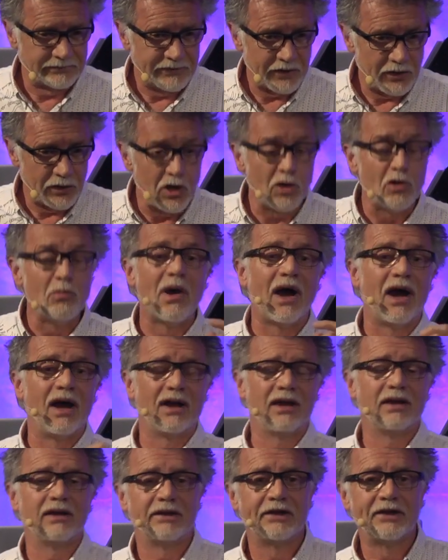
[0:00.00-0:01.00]
pneuma.
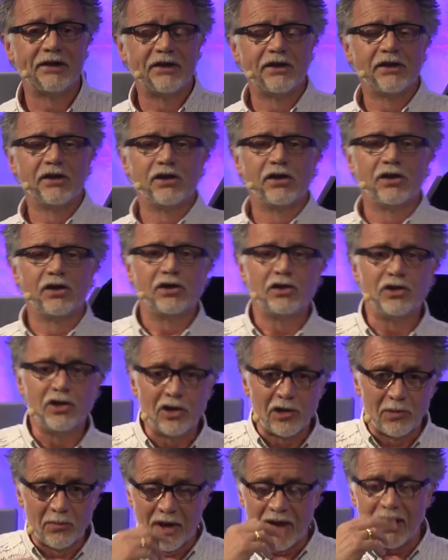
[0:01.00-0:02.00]

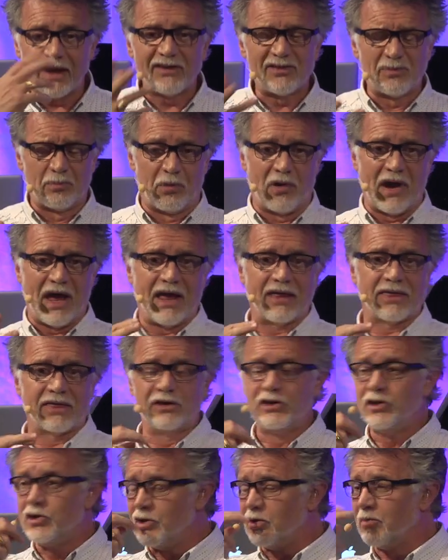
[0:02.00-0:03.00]
Pneuma is breath,
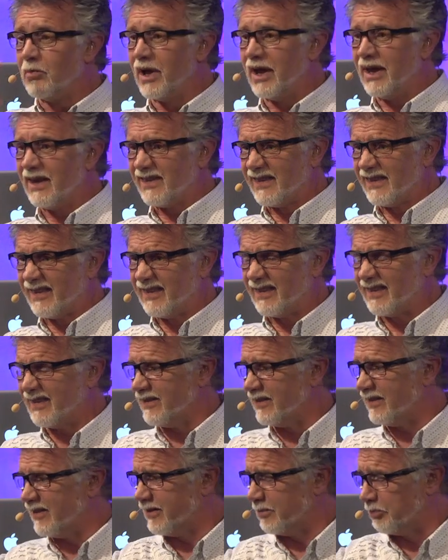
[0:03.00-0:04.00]
pneuma is
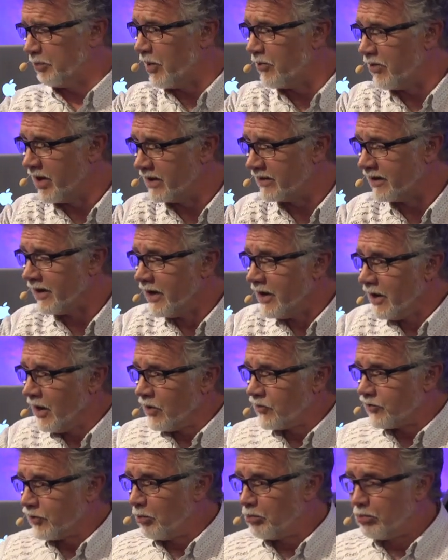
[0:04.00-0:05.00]
spirit.
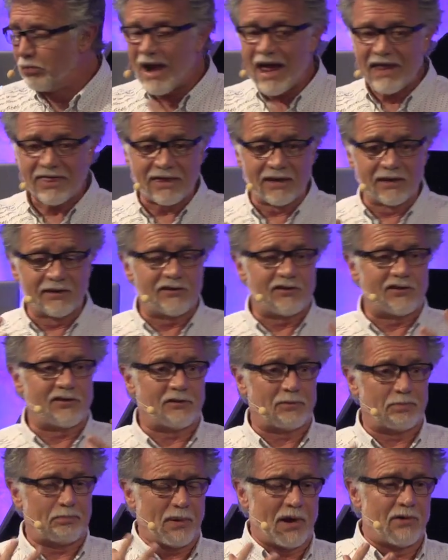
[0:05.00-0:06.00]
So breath and
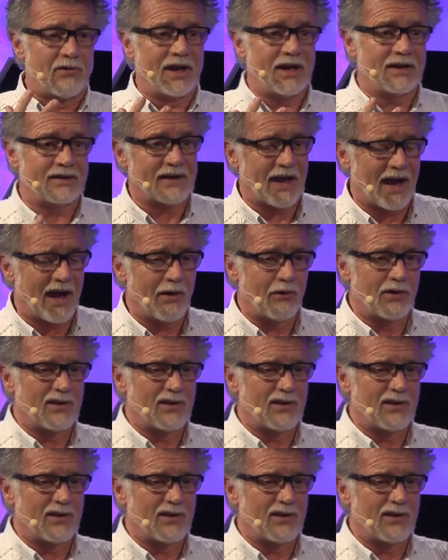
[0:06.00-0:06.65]
spirit are a